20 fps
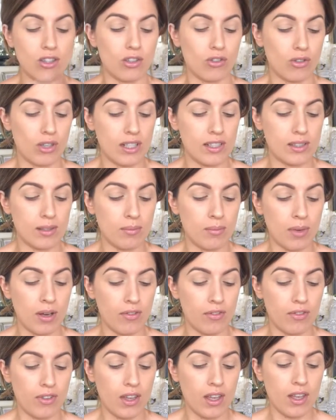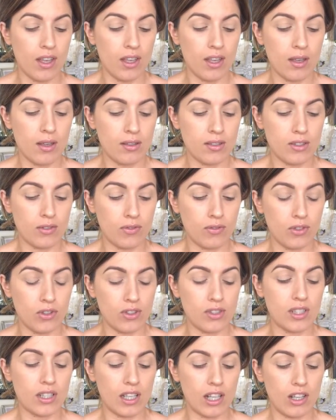the crease and diffuse
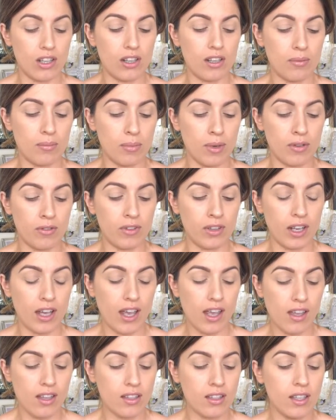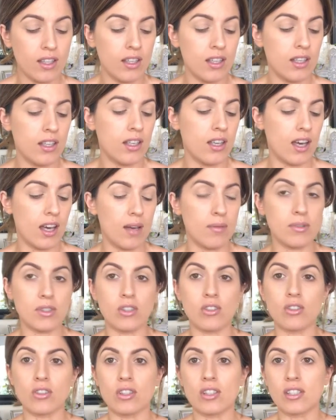the colour and buff it out. So I'm
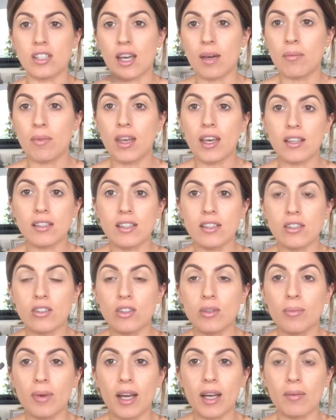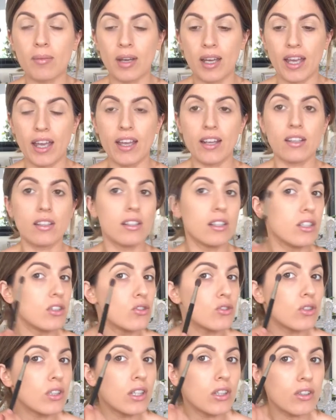just going to tap the excess on the back of my hand and
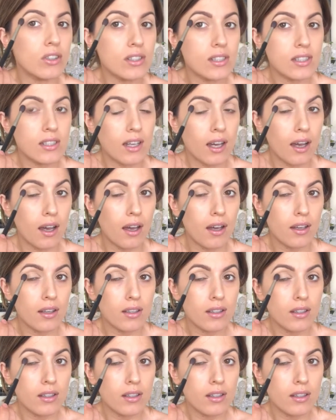literally going to start